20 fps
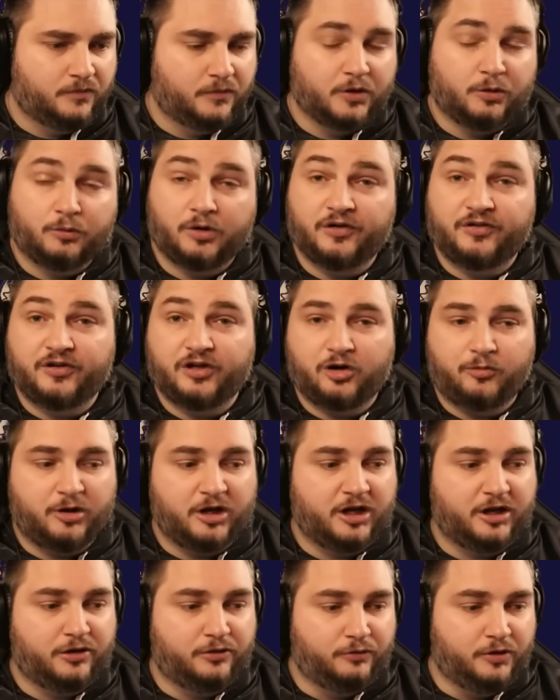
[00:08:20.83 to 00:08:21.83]
We're also going to be
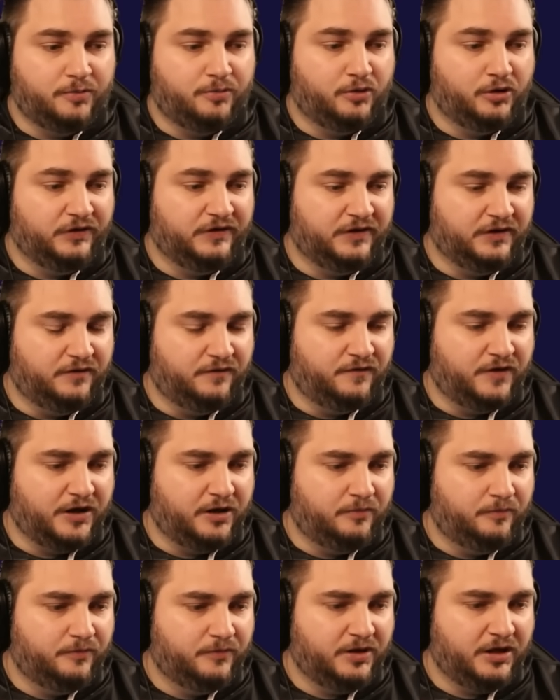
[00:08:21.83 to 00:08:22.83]
getting 3 points in
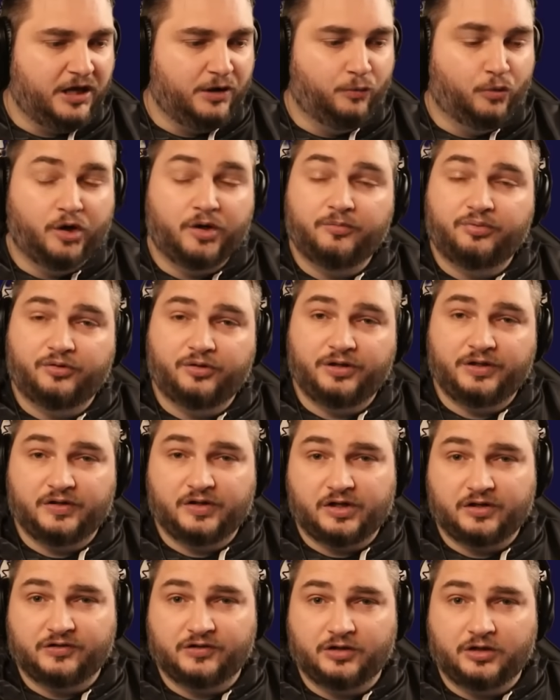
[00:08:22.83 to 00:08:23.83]
Envenom and 1 point in
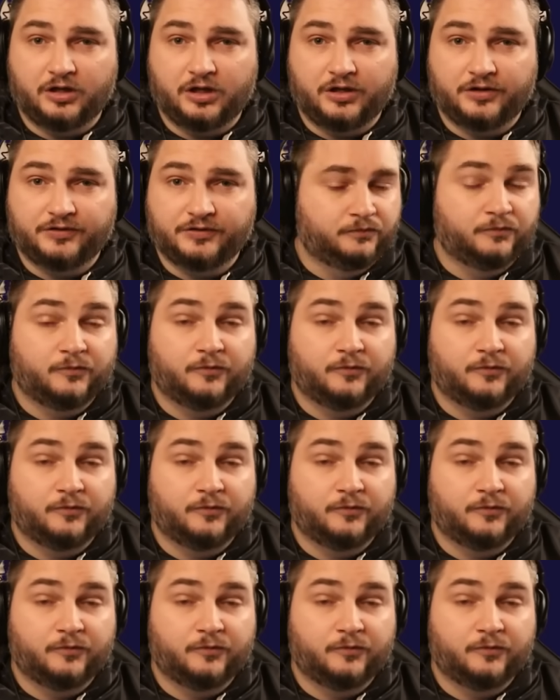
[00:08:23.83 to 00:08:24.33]
Toxic Claws.